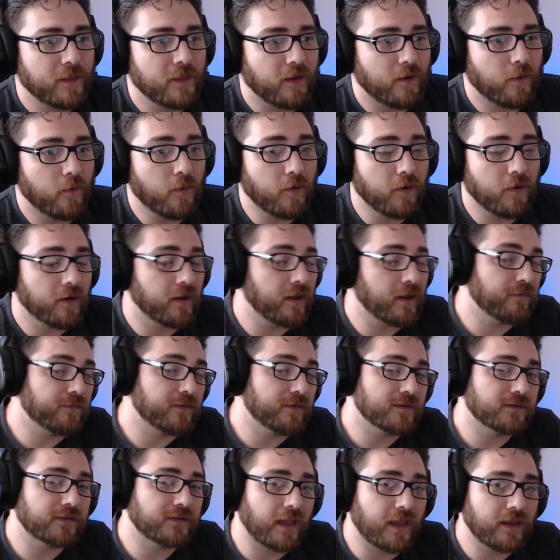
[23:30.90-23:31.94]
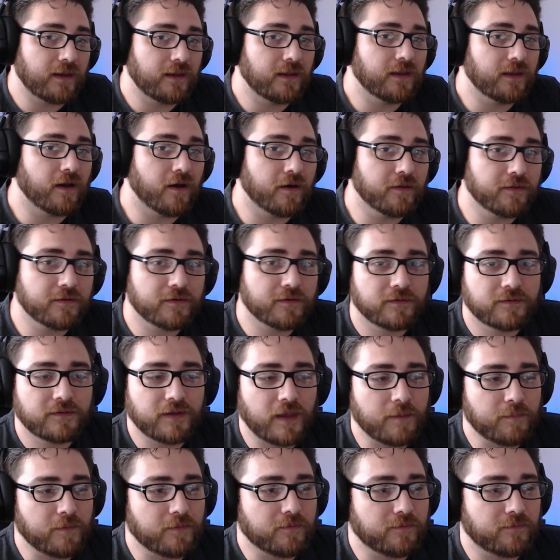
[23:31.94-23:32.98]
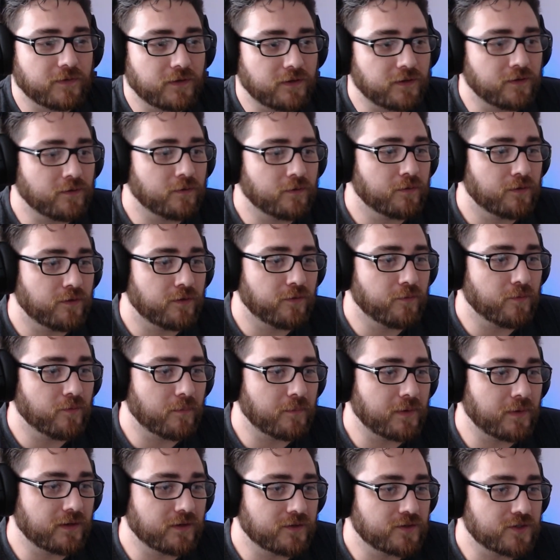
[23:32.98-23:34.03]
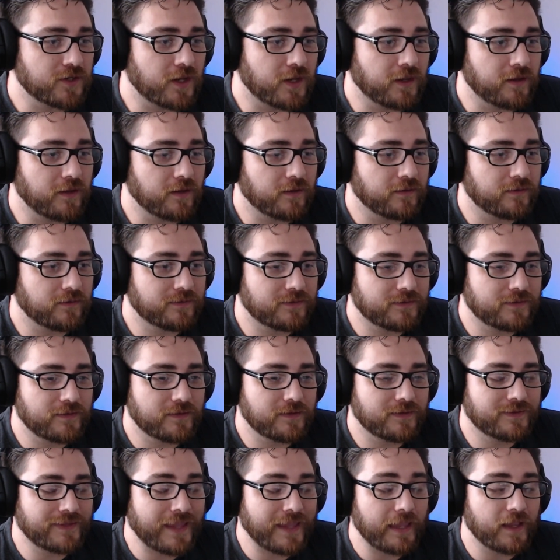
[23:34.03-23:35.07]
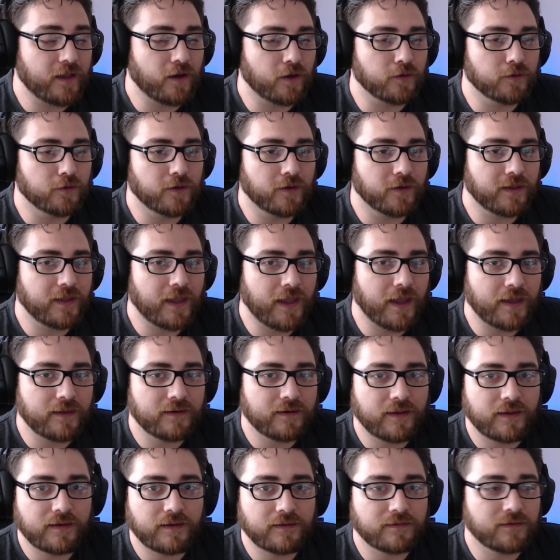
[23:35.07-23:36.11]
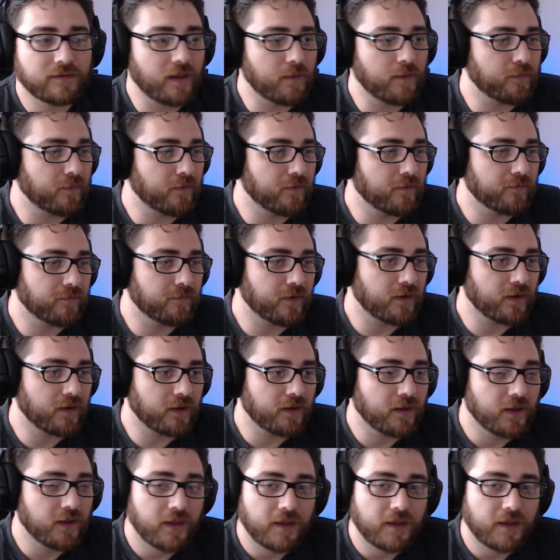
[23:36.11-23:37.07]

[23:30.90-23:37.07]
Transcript: Or if there's any other type of video you want me to take a look at, any type of